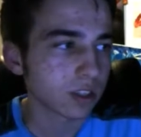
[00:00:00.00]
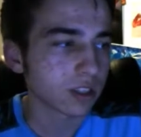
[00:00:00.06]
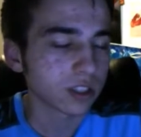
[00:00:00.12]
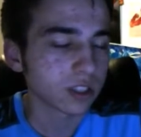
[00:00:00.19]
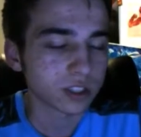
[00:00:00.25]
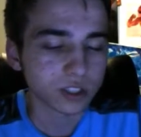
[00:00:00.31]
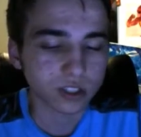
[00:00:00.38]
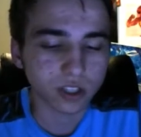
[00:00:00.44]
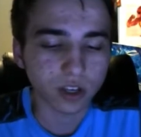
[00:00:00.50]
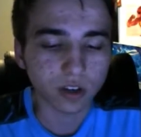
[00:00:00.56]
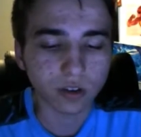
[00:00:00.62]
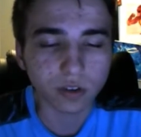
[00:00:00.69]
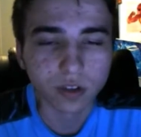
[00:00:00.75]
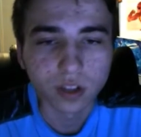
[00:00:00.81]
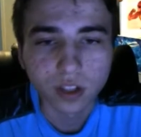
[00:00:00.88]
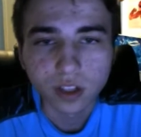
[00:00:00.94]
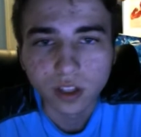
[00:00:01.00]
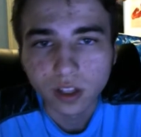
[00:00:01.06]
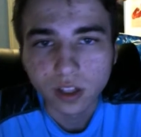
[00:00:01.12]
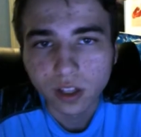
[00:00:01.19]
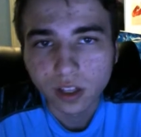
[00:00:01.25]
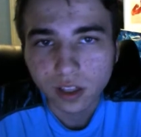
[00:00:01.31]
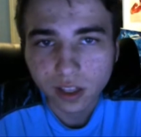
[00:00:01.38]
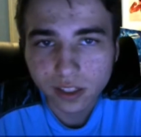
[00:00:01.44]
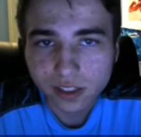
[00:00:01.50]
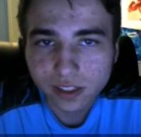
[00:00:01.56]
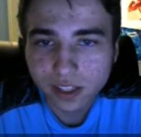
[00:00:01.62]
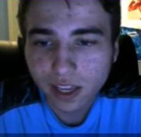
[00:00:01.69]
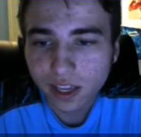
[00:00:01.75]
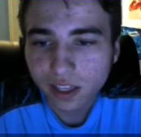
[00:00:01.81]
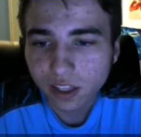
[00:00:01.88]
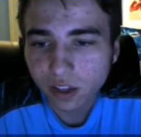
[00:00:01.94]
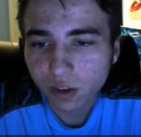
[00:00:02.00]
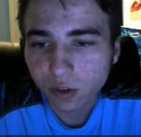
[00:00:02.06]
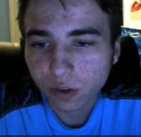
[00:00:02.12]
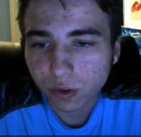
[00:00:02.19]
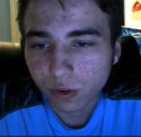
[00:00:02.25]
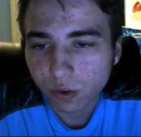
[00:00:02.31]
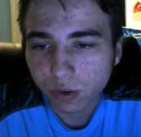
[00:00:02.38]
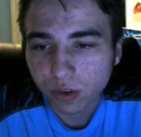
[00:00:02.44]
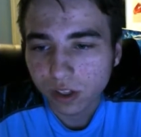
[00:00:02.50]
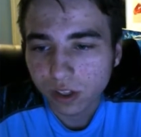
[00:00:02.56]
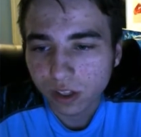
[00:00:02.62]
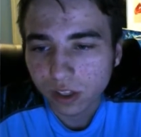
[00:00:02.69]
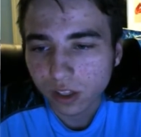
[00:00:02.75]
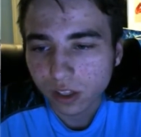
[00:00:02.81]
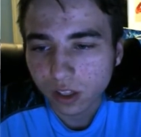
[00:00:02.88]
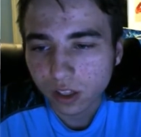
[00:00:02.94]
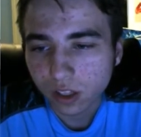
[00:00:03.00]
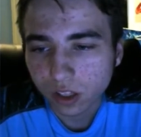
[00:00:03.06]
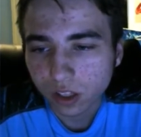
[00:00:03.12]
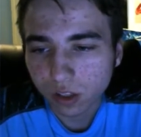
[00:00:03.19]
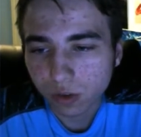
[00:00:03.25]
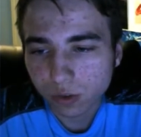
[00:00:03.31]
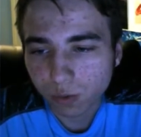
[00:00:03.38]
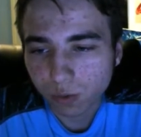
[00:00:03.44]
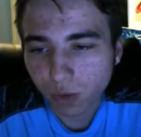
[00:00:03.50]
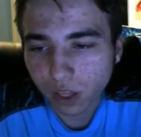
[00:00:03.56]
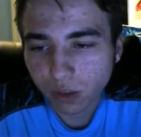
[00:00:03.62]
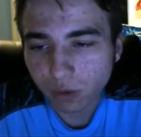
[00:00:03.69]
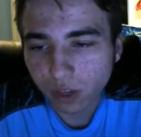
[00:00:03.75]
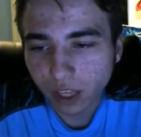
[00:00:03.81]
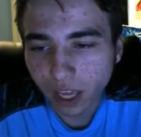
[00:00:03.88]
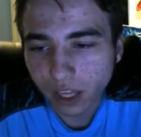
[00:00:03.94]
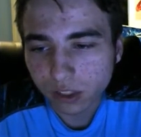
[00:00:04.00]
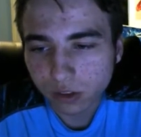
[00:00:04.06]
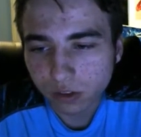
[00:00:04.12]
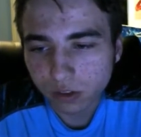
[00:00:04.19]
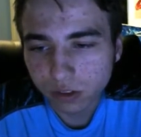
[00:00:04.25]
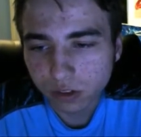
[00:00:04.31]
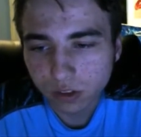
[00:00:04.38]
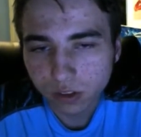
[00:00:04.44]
So let's say you use Rendering Angel,